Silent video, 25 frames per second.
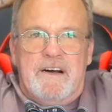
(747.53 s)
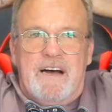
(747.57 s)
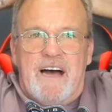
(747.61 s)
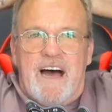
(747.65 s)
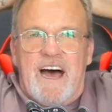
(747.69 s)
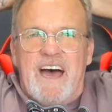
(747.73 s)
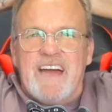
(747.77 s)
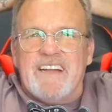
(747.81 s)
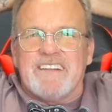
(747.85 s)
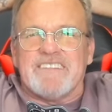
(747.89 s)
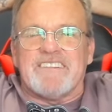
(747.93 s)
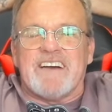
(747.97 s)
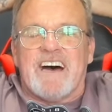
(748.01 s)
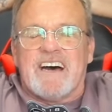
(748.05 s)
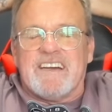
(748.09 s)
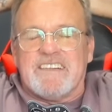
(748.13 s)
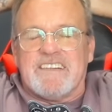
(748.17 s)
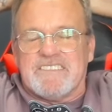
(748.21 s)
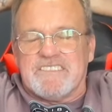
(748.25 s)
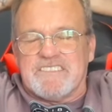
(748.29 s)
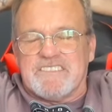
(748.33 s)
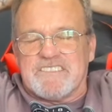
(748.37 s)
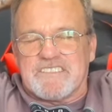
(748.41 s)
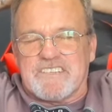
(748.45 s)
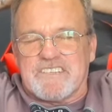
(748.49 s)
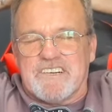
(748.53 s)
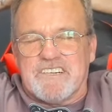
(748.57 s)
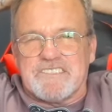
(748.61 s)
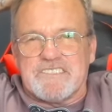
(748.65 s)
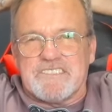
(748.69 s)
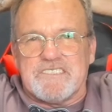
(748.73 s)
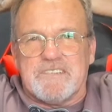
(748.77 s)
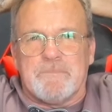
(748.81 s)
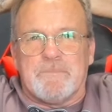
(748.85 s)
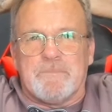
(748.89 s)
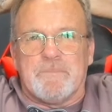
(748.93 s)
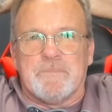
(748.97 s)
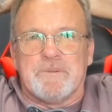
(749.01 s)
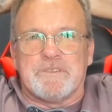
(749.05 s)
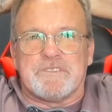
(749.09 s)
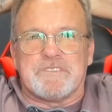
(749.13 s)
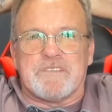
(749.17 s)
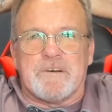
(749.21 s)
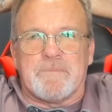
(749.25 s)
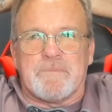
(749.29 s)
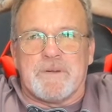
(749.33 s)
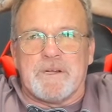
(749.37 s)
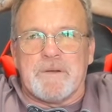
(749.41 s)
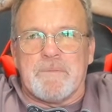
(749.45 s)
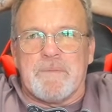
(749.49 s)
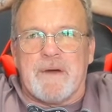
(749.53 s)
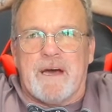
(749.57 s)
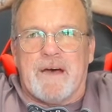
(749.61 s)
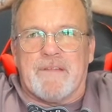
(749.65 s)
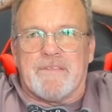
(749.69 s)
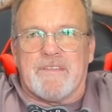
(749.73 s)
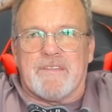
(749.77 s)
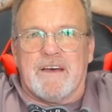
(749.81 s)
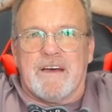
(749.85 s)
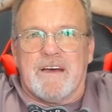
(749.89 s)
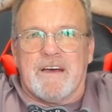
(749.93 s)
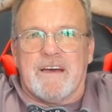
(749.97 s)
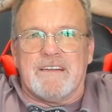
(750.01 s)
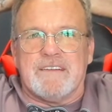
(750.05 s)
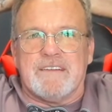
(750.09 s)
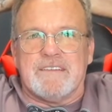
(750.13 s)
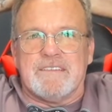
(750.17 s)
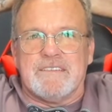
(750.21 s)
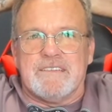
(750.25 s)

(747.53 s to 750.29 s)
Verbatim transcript: I had a discussion with somebody about that.